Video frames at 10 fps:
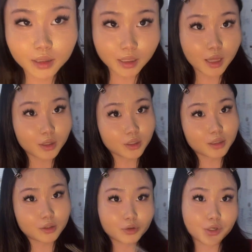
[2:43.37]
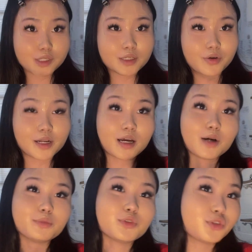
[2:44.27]
I look a little crazy right
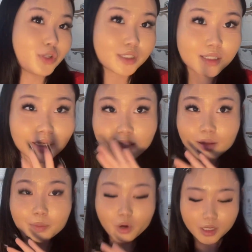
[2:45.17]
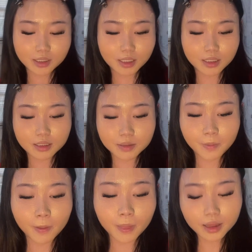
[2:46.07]
now, trust the process.
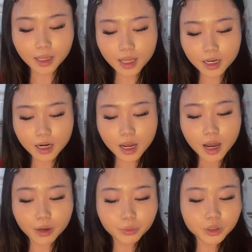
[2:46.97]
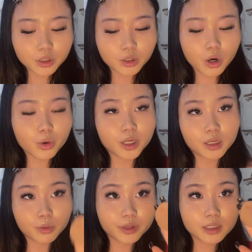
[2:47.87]
And then I would go
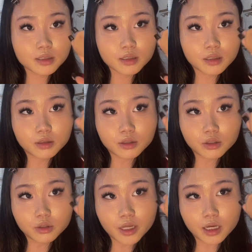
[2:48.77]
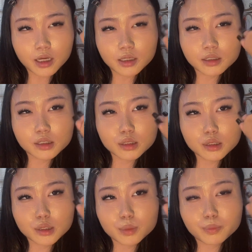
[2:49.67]
in with this little like
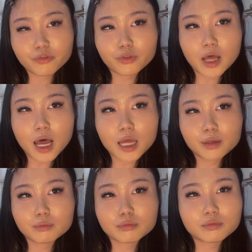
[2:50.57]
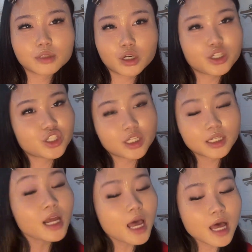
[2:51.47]
flat
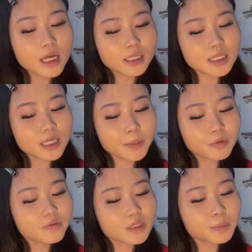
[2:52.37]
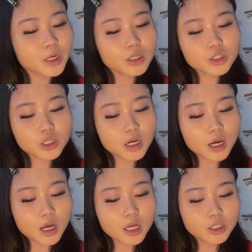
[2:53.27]
cushion type of sponge,
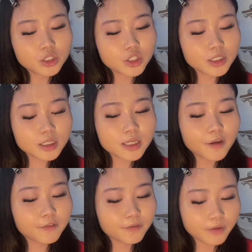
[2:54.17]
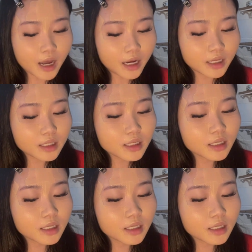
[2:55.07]
just because I find